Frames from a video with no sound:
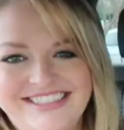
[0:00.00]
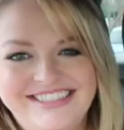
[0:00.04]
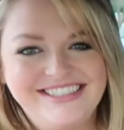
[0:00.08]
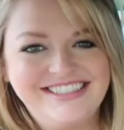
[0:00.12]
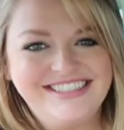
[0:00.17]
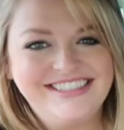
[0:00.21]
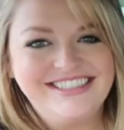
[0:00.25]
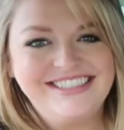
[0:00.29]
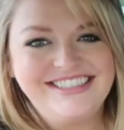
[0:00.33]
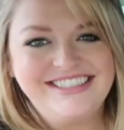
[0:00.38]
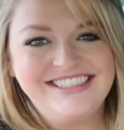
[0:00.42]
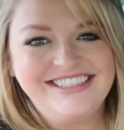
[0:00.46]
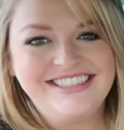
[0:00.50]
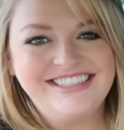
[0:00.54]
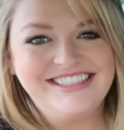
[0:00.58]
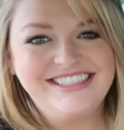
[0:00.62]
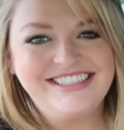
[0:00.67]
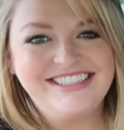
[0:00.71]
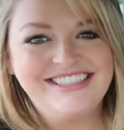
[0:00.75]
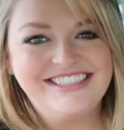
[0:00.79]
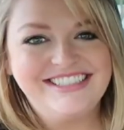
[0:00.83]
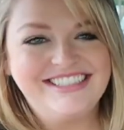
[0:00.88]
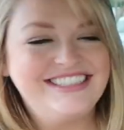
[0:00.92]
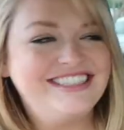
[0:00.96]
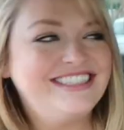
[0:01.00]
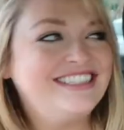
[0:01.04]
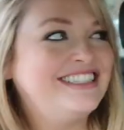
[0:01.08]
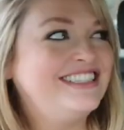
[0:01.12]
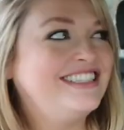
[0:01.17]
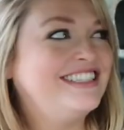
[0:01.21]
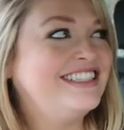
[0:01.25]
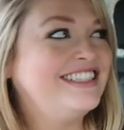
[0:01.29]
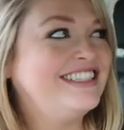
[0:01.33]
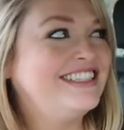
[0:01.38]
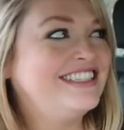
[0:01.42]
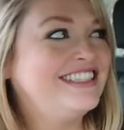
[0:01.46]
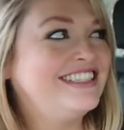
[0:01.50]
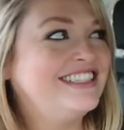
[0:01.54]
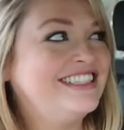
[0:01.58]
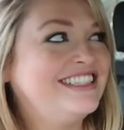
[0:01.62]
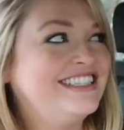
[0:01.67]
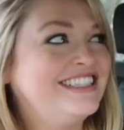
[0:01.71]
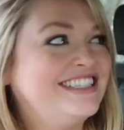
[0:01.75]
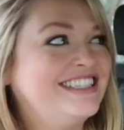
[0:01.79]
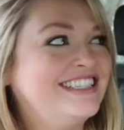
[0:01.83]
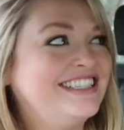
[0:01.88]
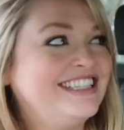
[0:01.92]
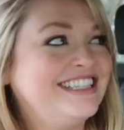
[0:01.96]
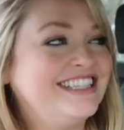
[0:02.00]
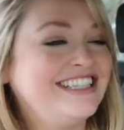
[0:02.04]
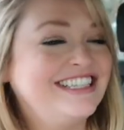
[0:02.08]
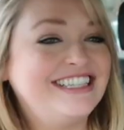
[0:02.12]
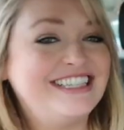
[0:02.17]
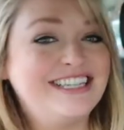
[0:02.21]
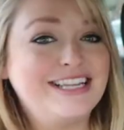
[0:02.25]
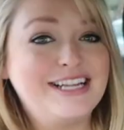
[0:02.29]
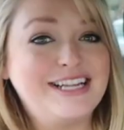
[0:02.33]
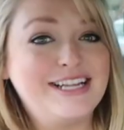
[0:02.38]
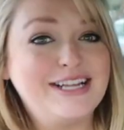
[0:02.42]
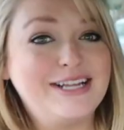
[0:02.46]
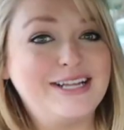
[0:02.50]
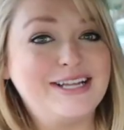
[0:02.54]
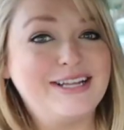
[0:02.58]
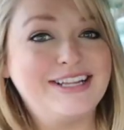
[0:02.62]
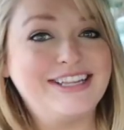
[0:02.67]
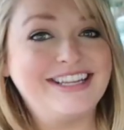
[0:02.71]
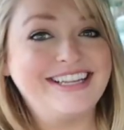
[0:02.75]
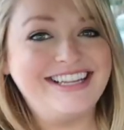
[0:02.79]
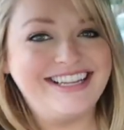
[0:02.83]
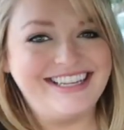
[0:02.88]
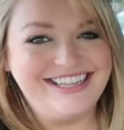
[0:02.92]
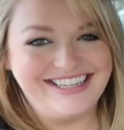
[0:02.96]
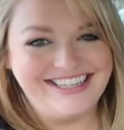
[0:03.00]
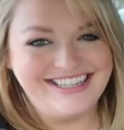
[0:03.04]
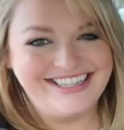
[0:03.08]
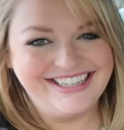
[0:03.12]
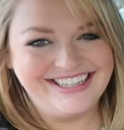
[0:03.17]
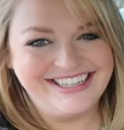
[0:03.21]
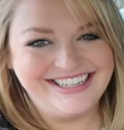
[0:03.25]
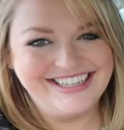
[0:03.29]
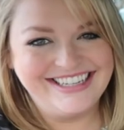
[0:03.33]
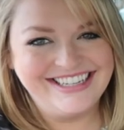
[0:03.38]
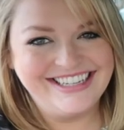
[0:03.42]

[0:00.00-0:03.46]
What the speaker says: This person isn't speaking.